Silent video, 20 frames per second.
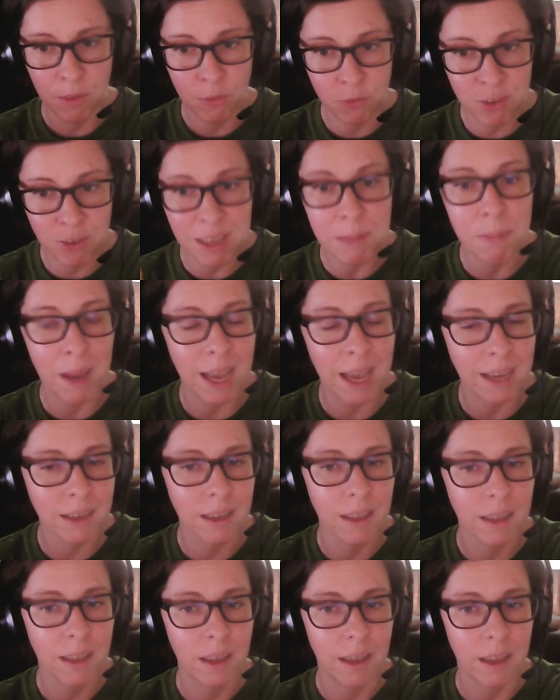
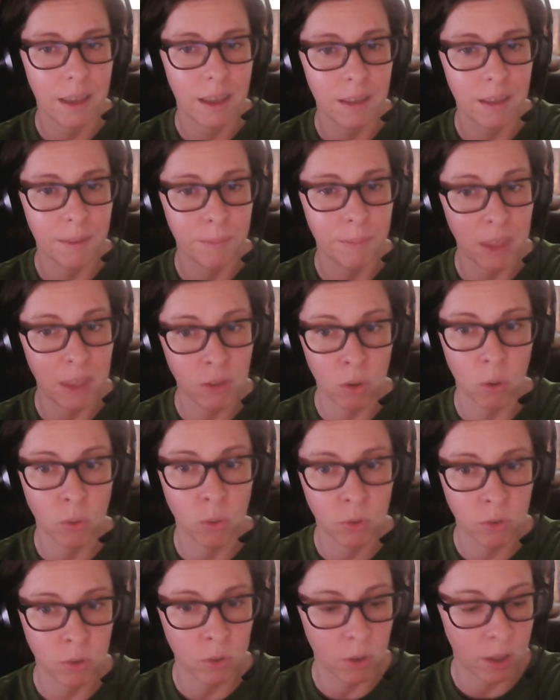feedback is
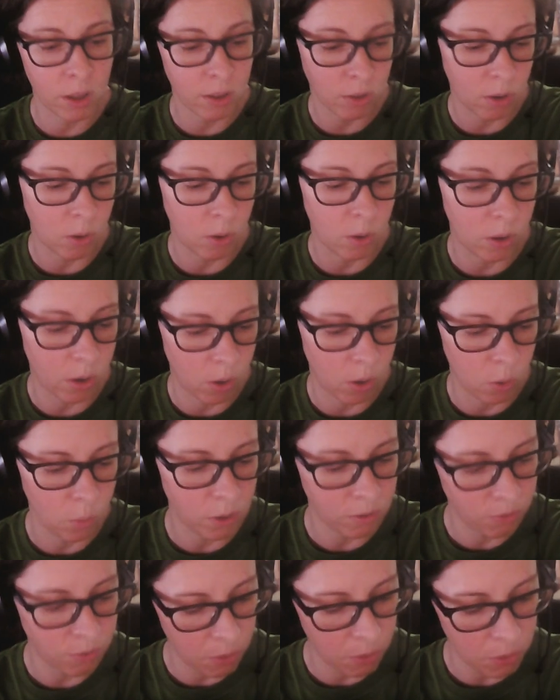
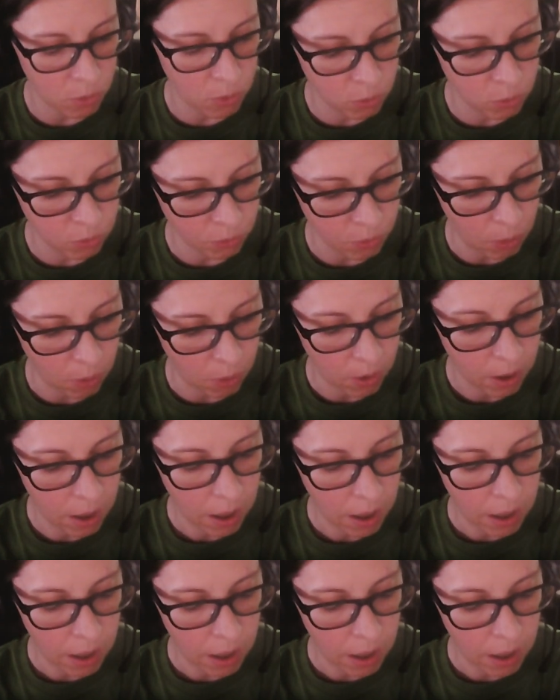always very useful.